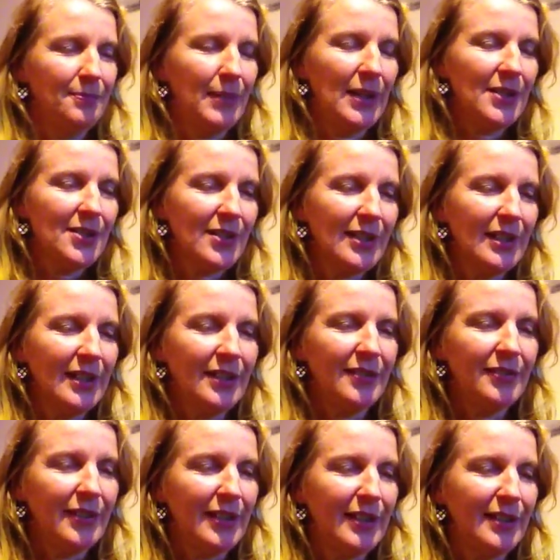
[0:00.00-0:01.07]
Personally, I
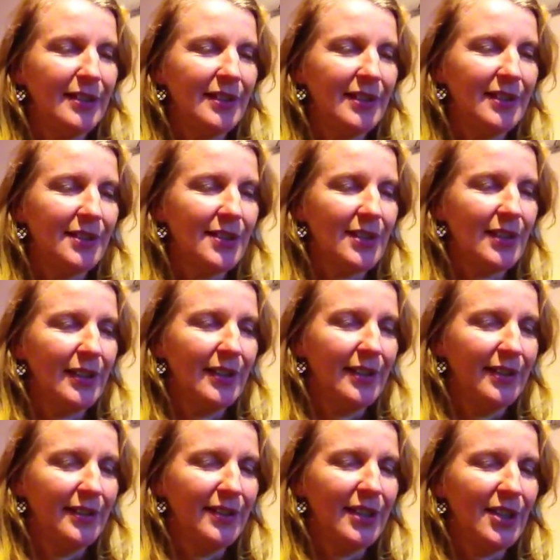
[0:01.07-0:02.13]
find that
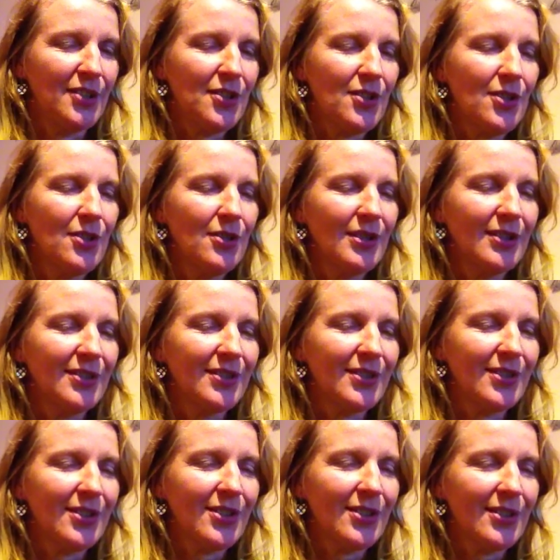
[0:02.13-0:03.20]
nurse
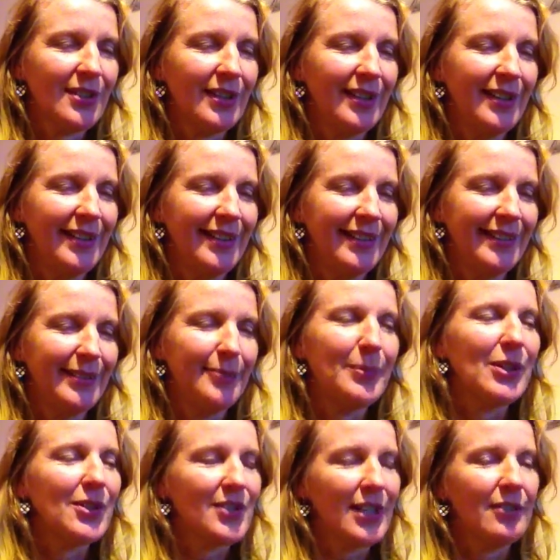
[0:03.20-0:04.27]
students,
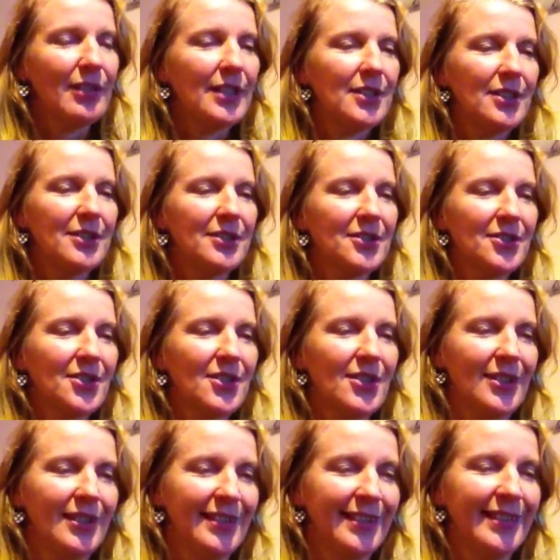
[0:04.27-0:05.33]
because they're
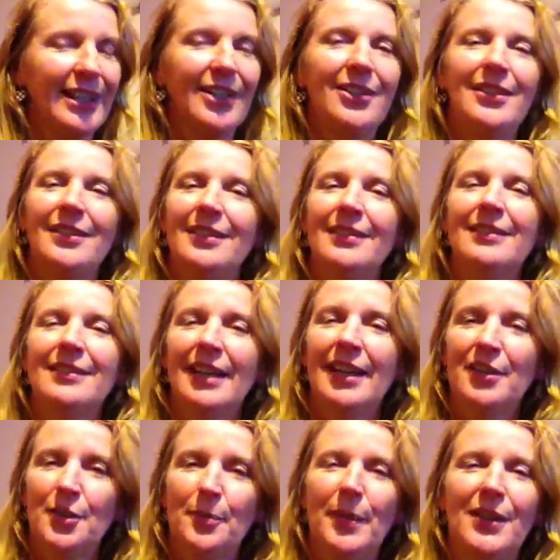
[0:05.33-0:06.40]
adults, they're
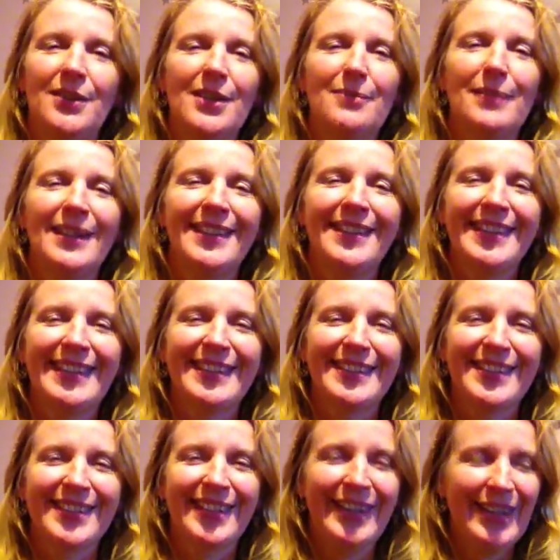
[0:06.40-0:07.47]
expert in many
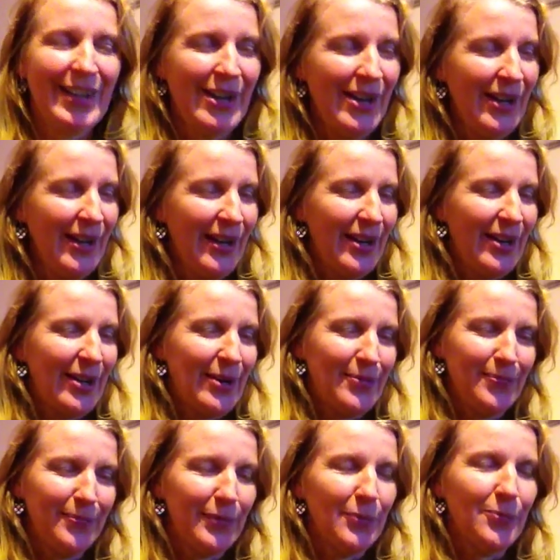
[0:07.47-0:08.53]
things.
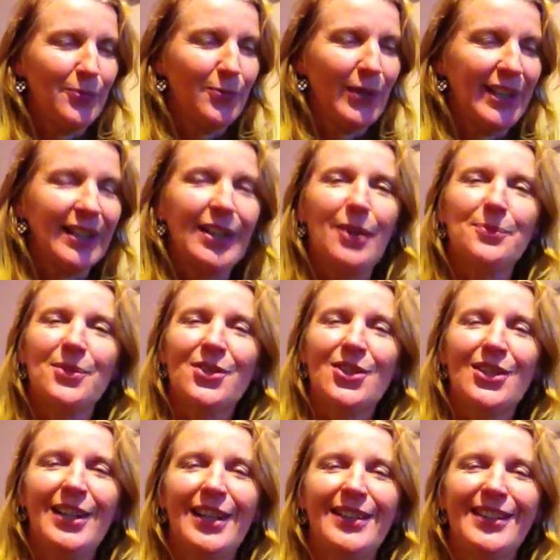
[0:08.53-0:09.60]
But when it comes
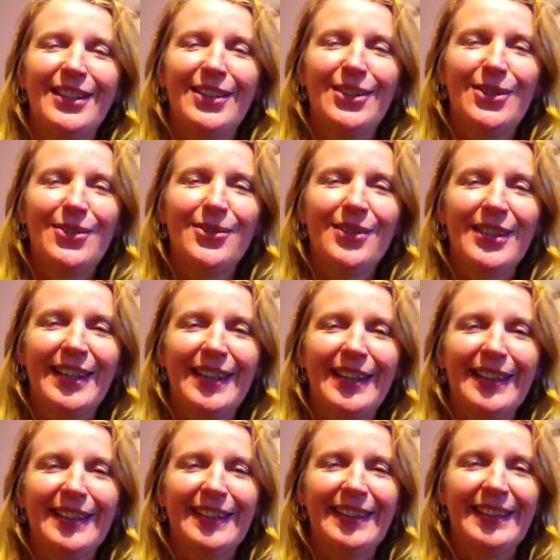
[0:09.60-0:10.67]
to learning a new
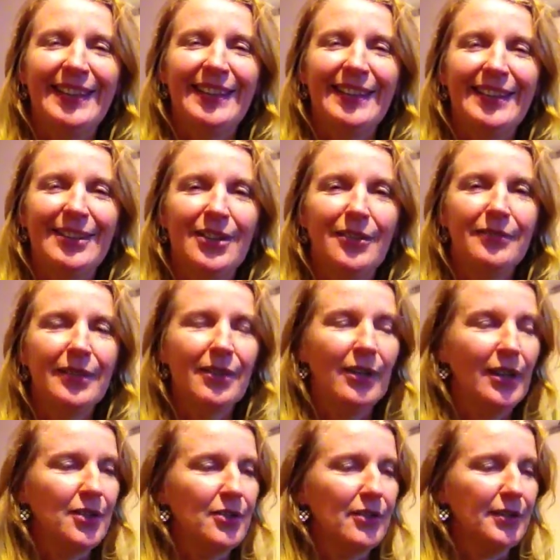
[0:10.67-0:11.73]
thing, it can feel
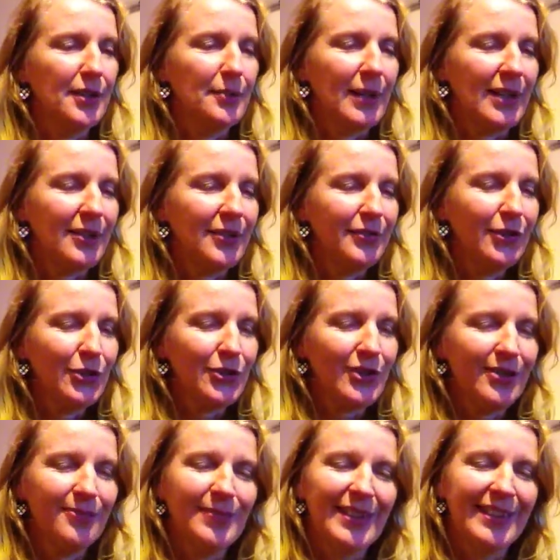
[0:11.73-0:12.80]
like you're on the back
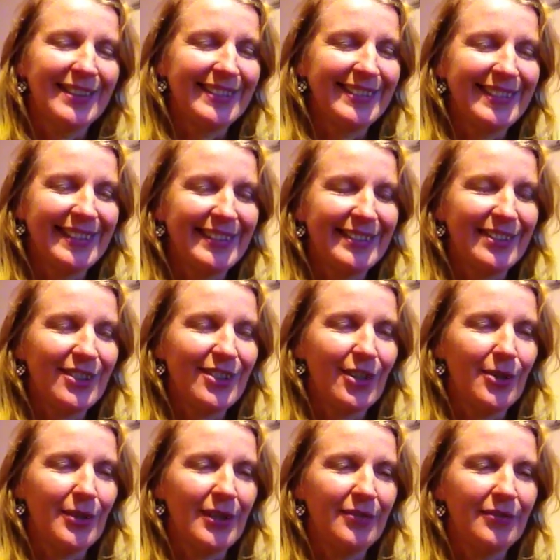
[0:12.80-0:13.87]
foot. And
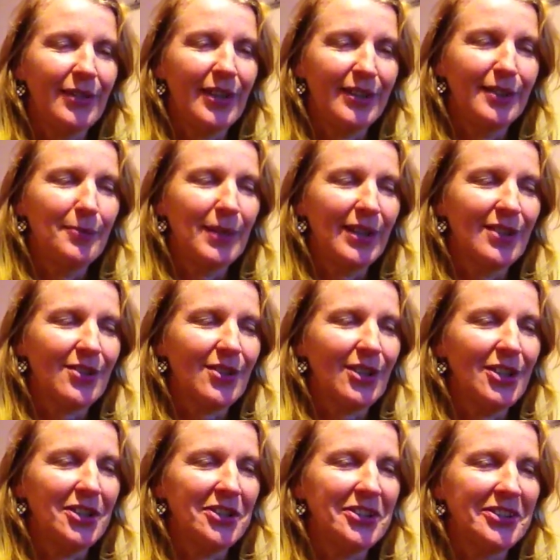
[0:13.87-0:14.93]
so I find the biggest
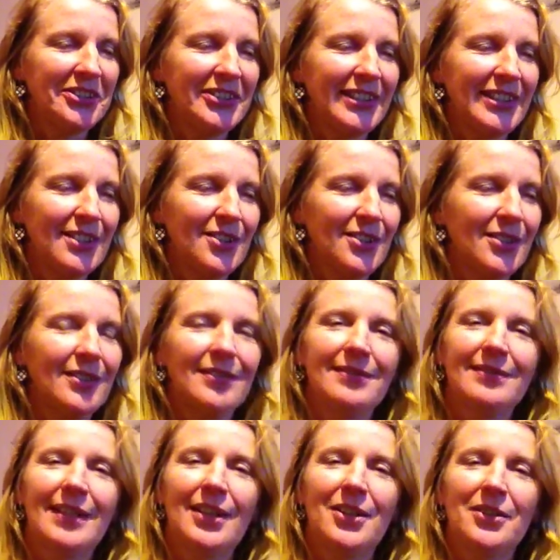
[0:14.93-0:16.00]
hurdle is to
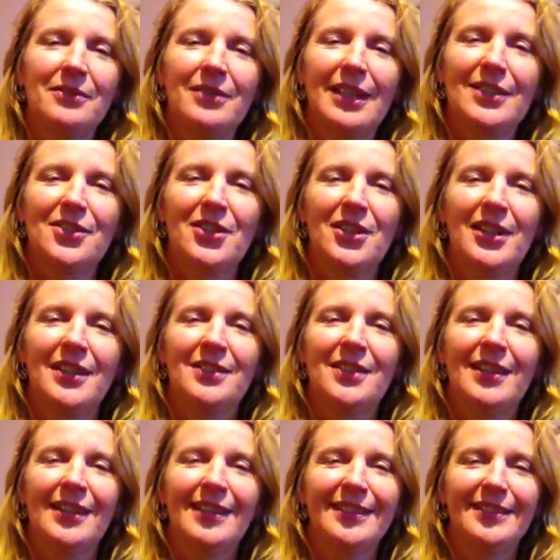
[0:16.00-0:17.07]
get over
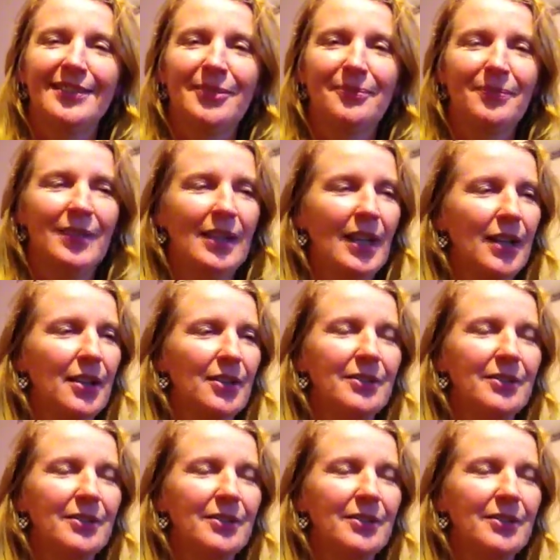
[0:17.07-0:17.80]
anxiety and get